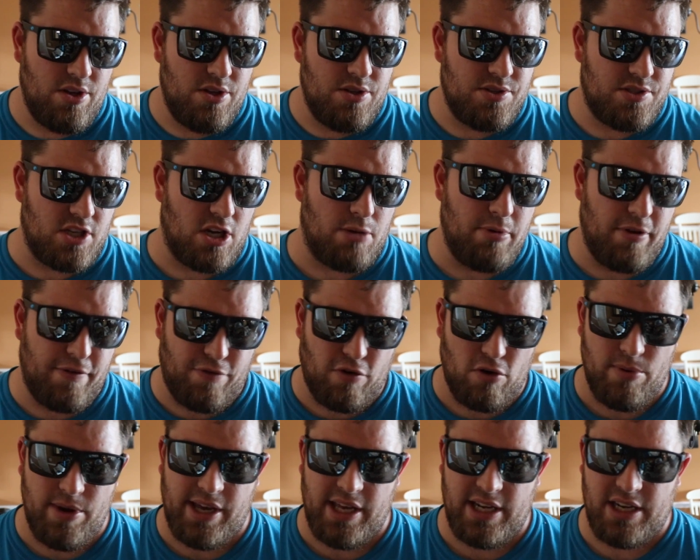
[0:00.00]
So
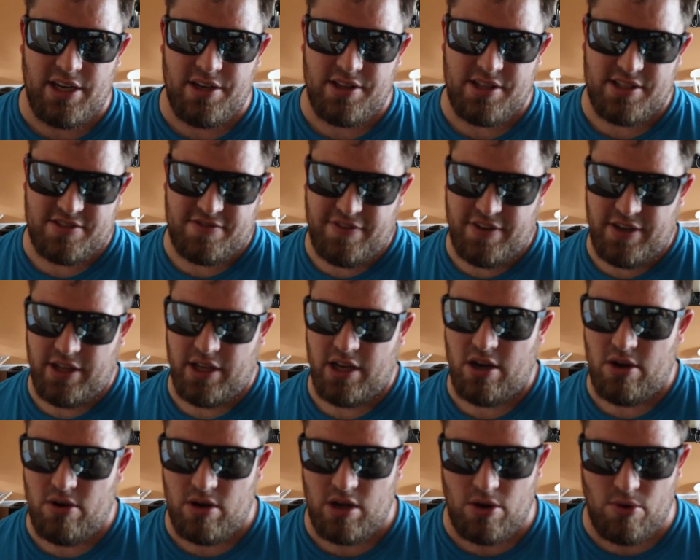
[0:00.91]
before we get into this video,